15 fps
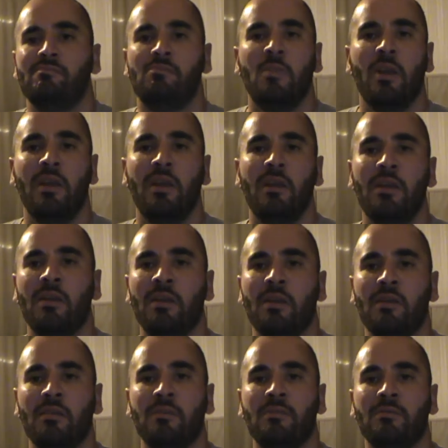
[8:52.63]

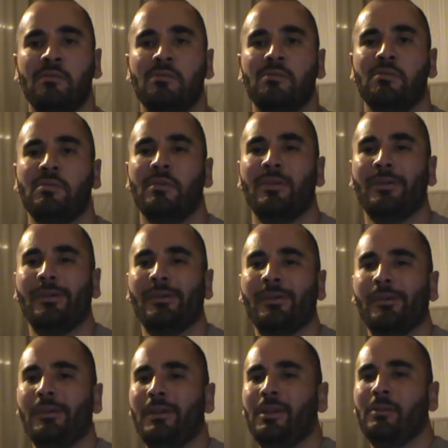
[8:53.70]
Ah.
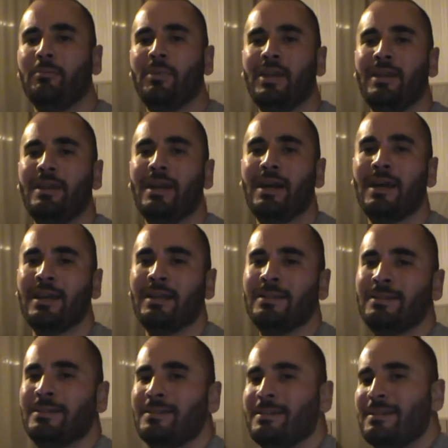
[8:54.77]
Well, the big guy
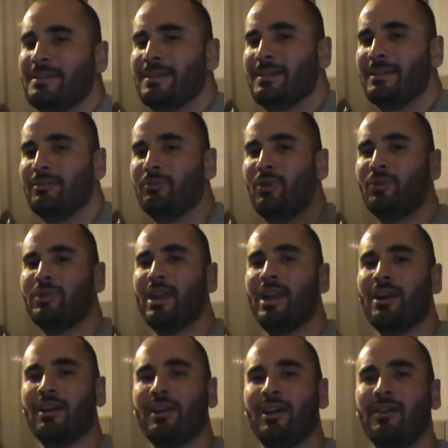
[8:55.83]

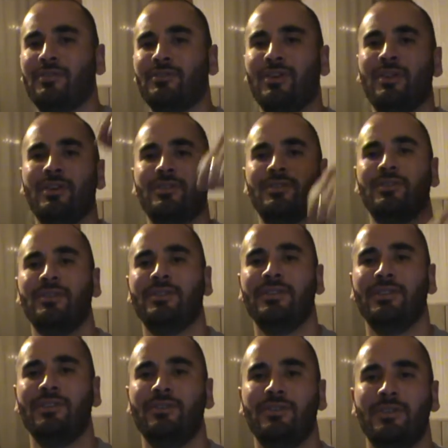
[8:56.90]
rotator cuffs aren't as good as
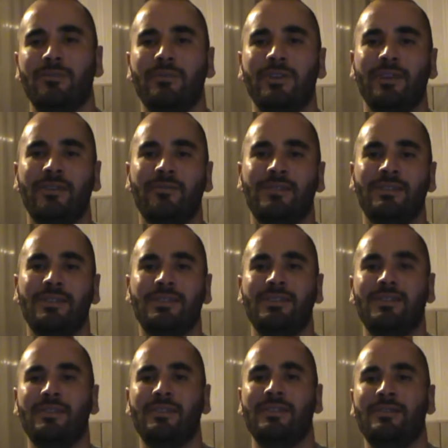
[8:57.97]
they used to be ever since
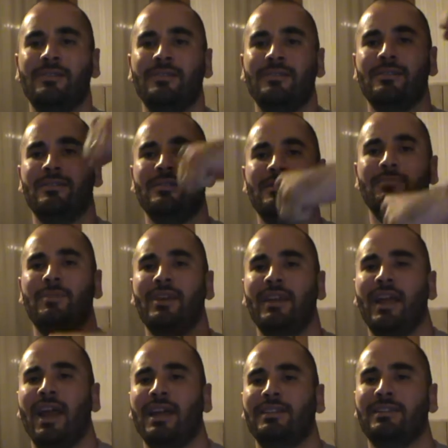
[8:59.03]
the big
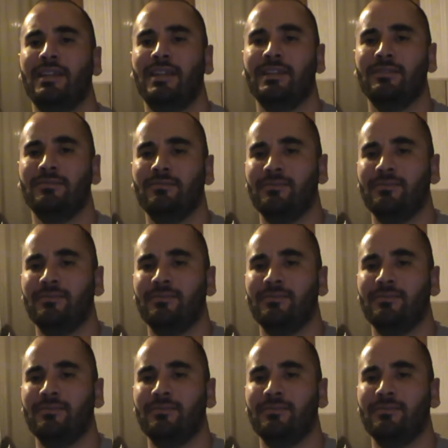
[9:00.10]
accident.